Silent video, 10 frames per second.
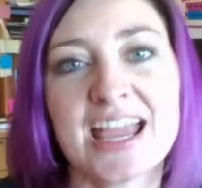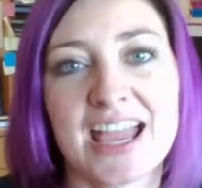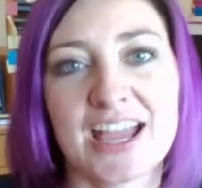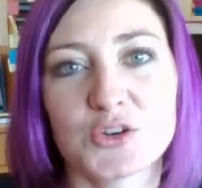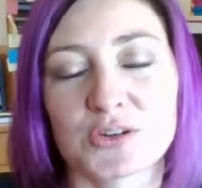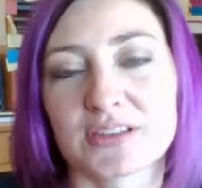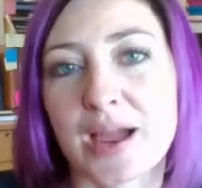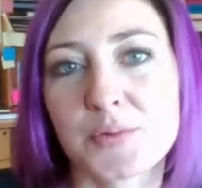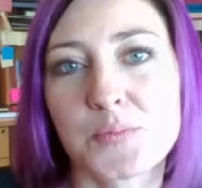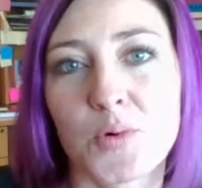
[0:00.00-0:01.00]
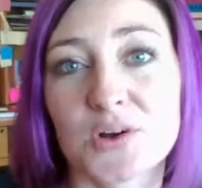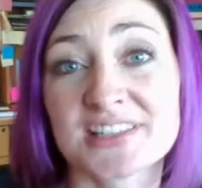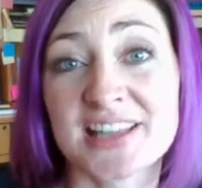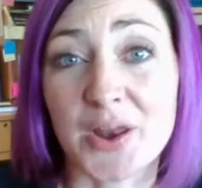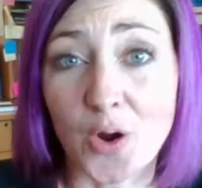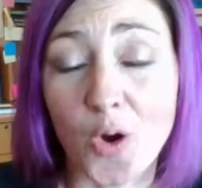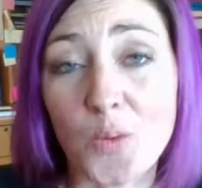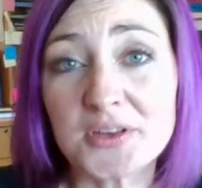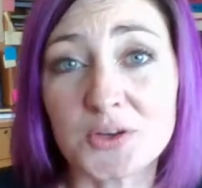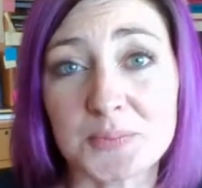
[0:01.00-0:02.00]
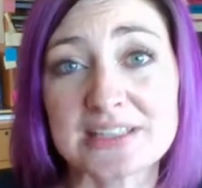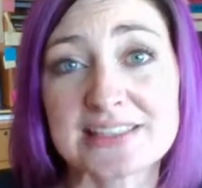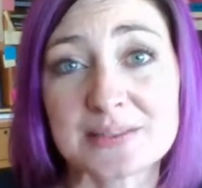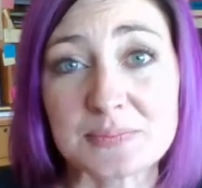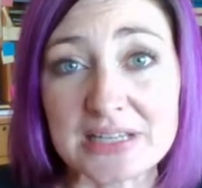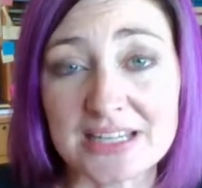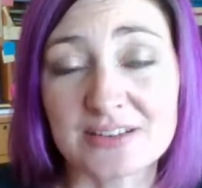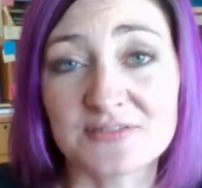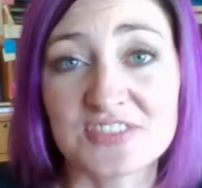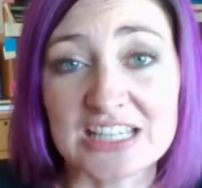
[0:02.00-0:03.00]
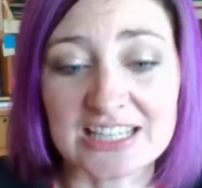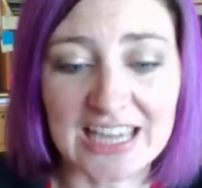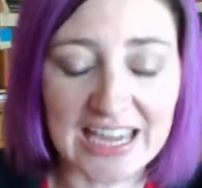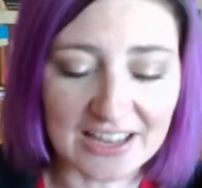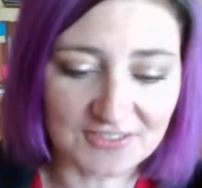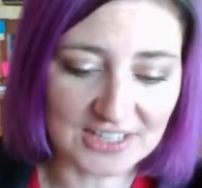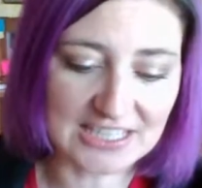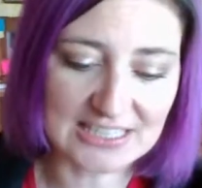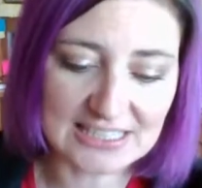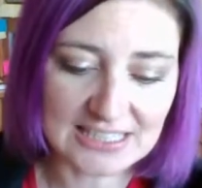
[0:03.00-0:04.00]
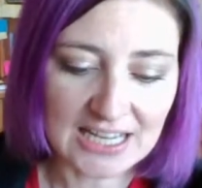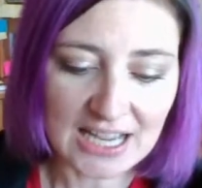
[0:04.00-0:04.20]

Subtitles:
and your lab reports at home, and you'll be submitting them via Canvas.